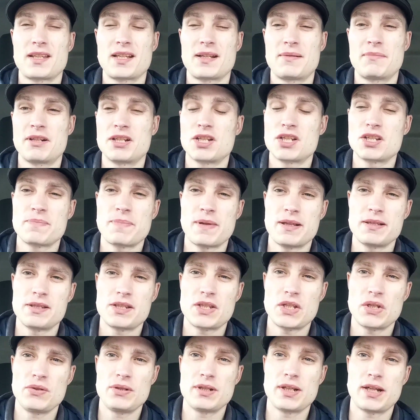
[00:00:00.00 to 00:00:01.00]
going to spend
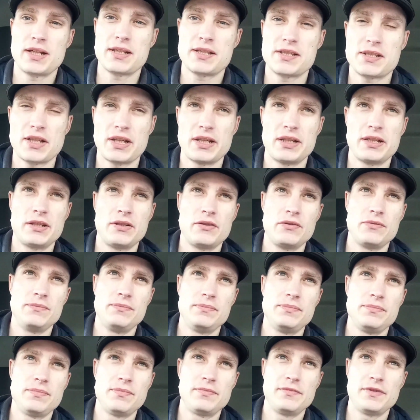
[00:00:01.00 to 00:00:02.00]
2 nights at home
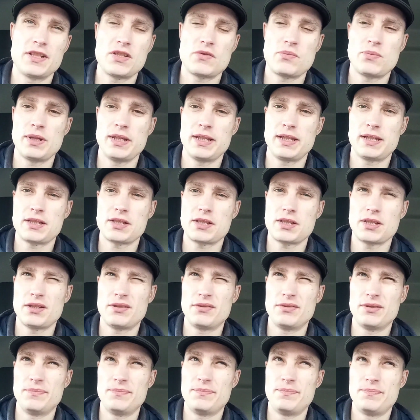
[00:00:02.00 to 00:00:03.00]
this week, so
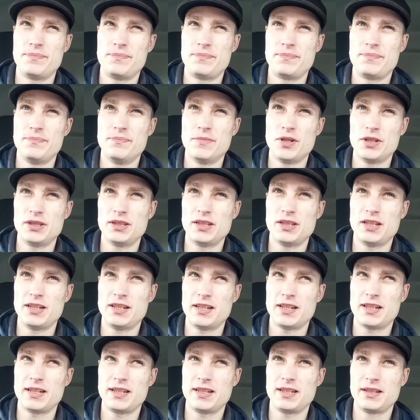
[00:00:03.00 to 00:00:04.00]
the Monday
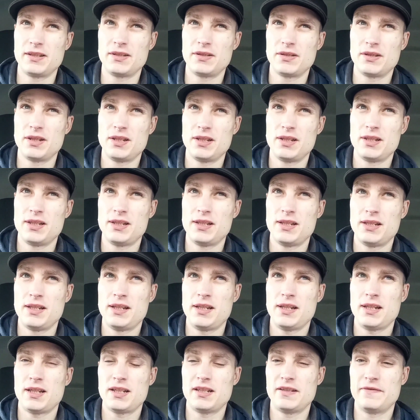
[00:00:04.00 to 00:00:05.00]
night
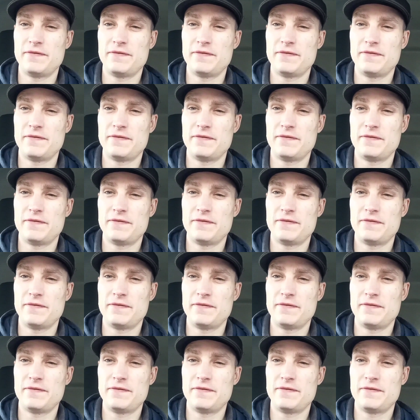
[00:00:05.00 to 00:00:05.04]
and the